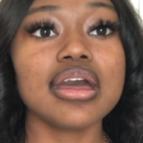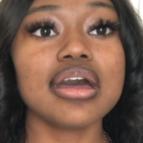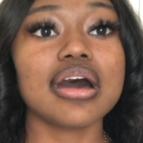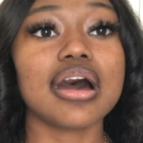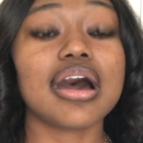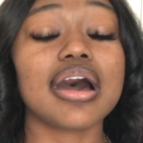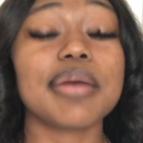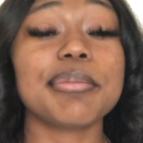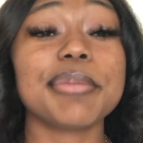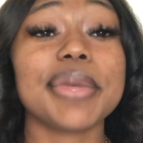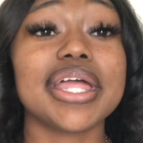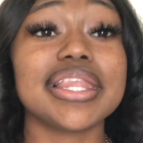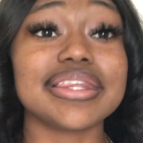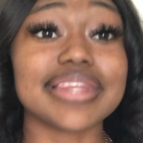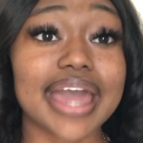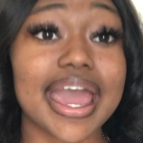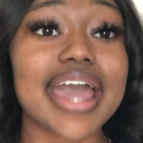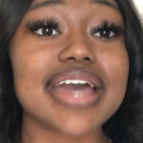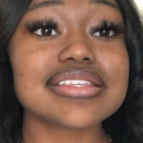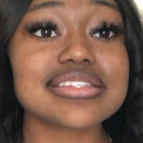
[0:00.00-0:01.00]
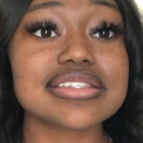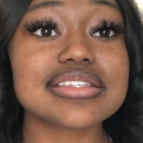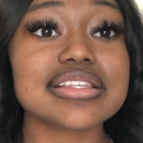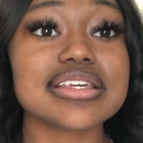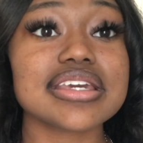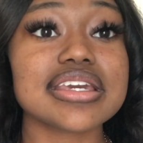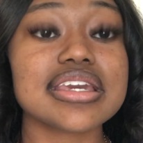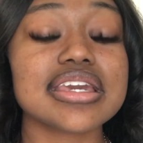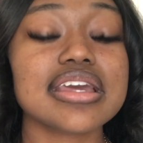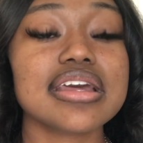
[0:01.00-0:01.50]
And
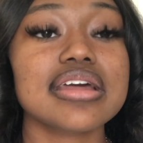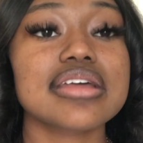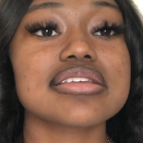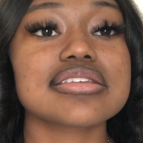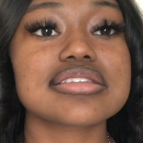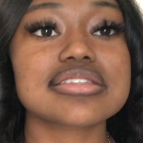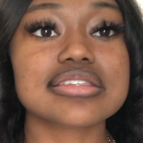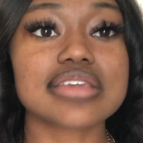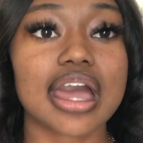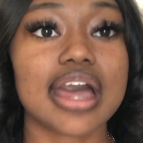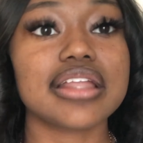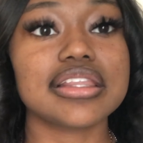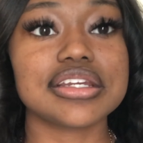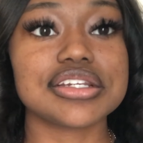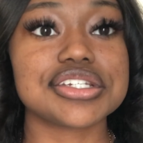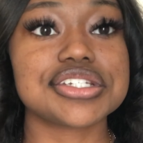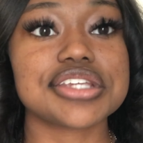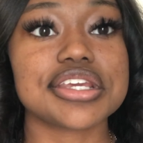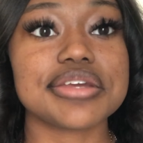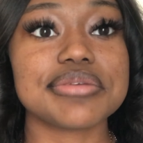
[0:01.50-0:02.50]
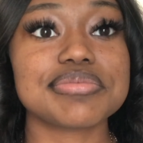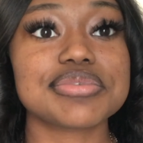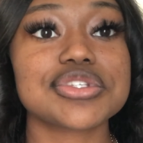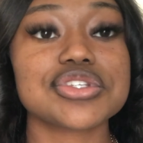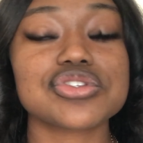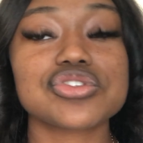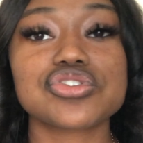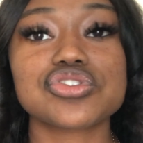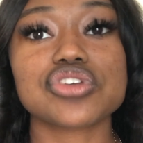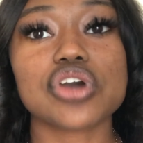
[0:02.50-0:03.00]
lastly, scholarships.
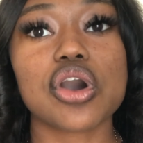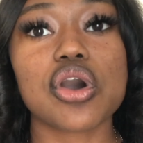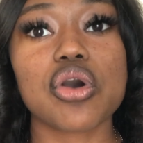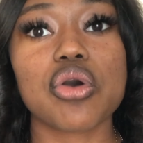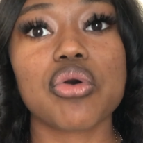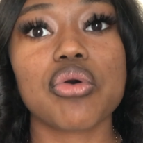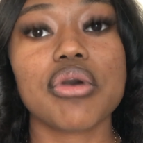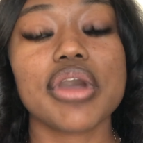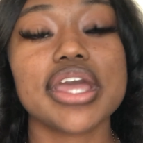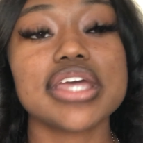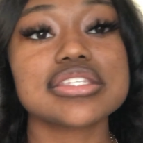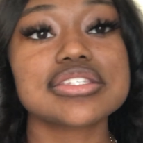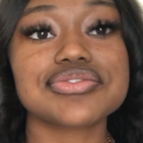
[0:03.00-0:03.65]
So as